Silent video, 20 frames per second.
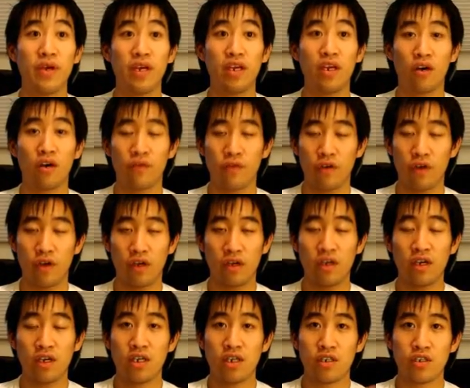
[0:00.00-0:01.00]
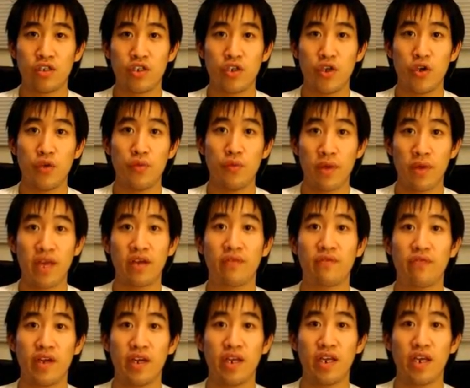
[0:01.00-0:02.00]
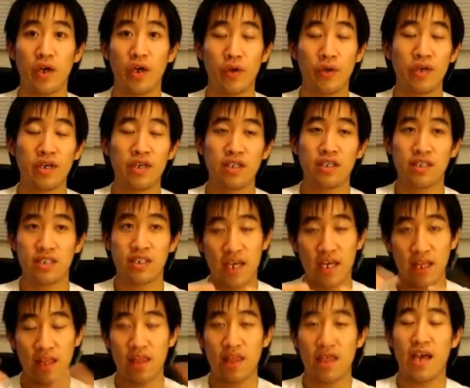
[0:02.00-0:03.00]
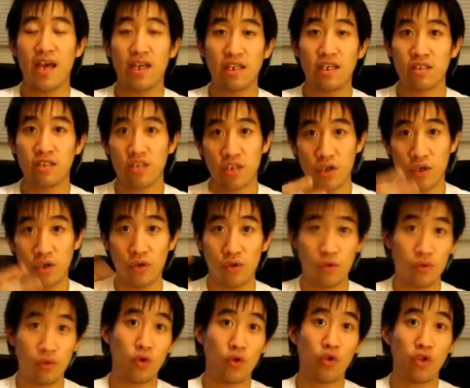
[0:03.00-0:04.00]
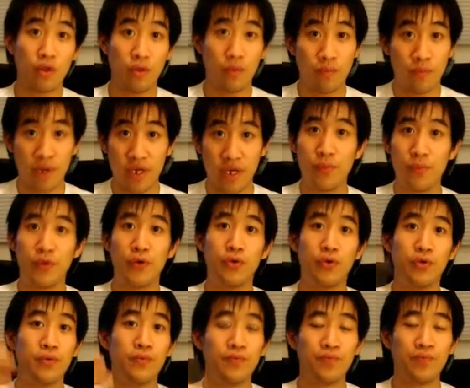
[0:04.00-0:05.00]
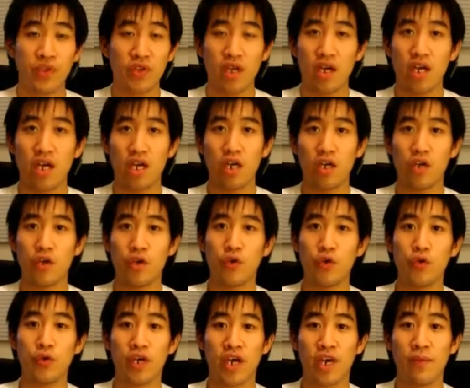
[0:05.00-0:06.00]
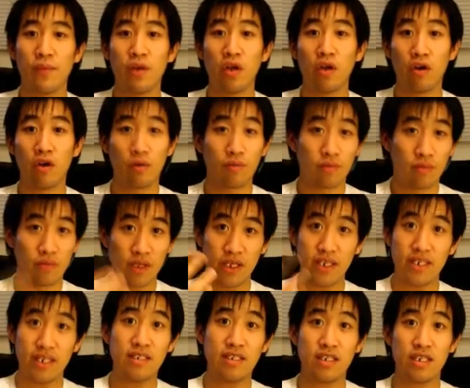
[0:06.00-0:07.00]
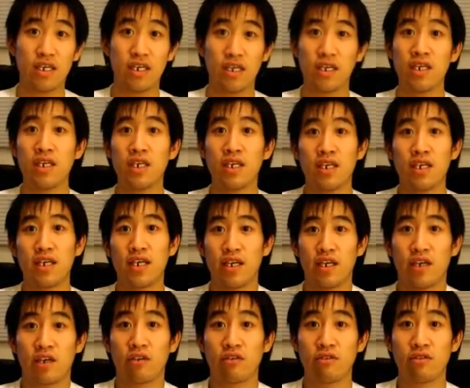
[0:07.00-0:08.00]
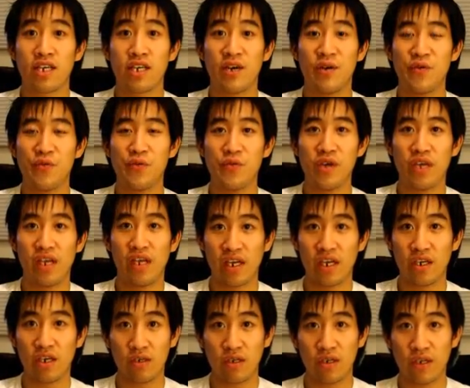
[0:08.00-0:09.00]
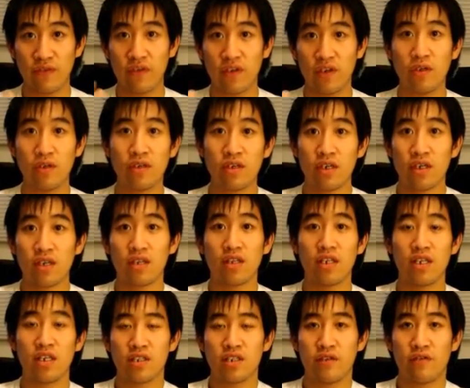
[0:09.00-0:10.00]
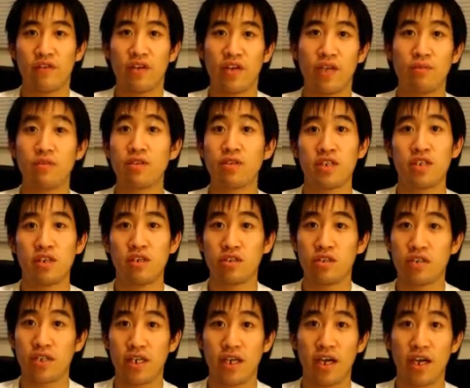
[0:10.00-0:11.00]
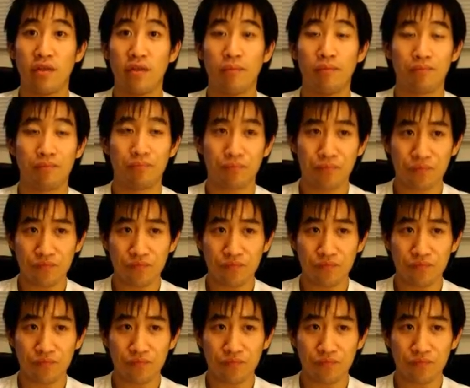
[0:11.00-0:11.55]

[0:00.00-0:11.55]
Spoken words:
me, offer to make a video saying thanks to all the people who came along. Please get in contact with me and I'll give you the list of names as soon as I get them.